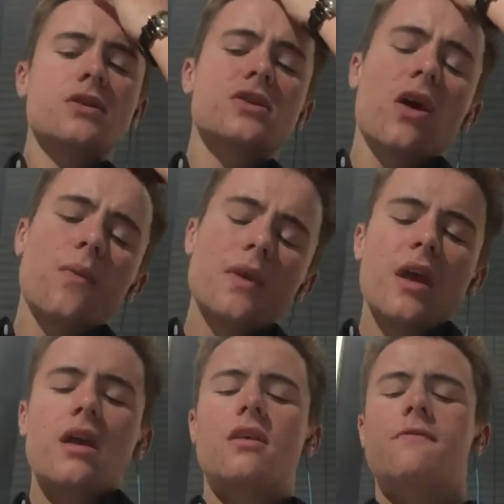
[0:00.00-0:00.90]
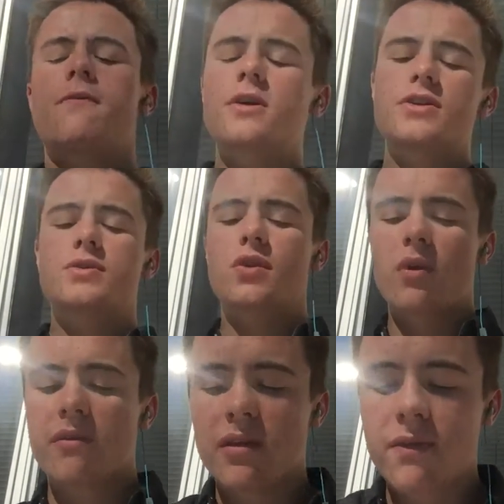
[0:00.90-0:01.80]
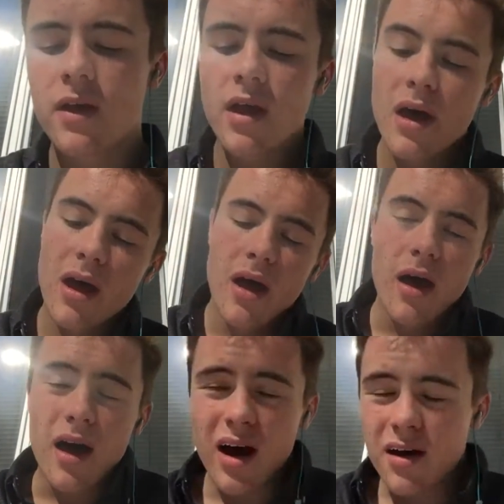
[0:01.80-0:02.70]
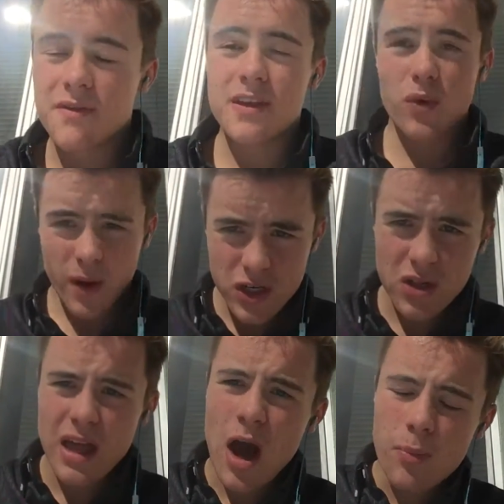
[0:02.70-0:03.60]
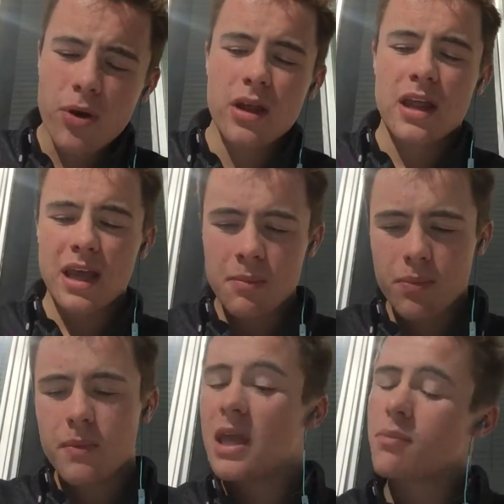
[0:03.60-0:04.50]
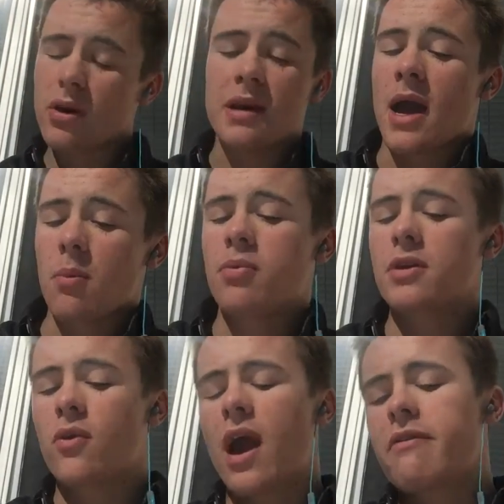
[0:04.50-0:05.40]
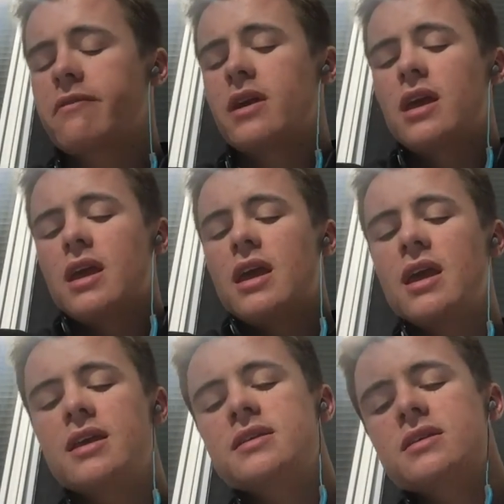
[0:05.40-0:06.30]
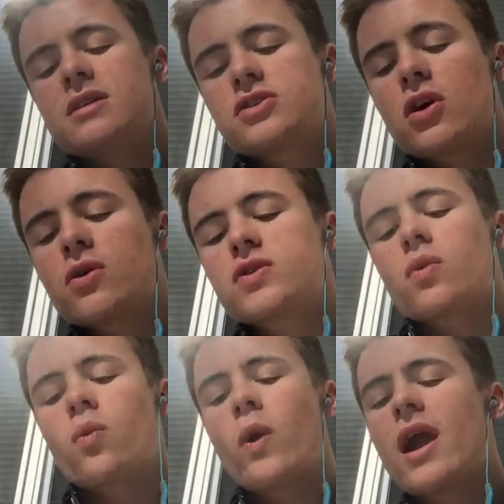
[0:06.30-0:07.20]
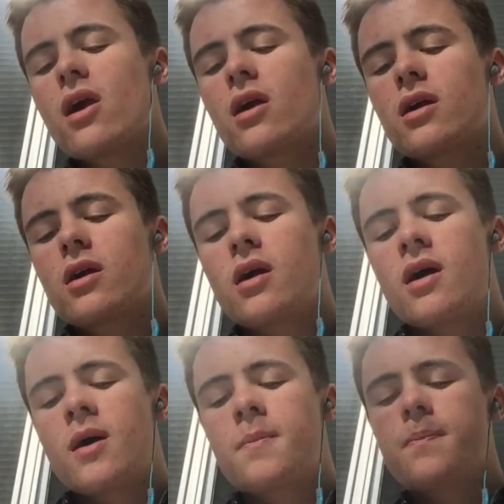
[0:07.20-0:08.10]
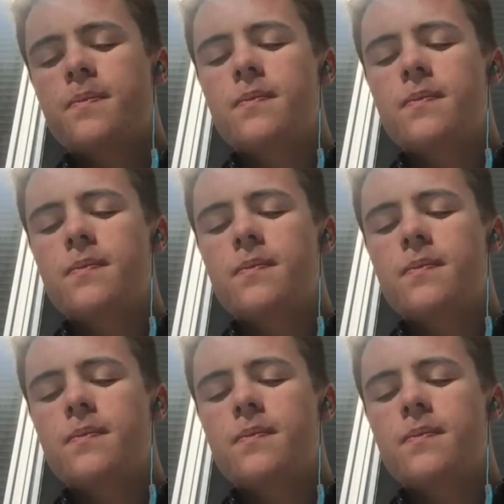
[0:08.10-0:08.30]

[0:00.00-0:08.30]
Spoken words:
So, the first derivative of the original output and input and output graph shows where the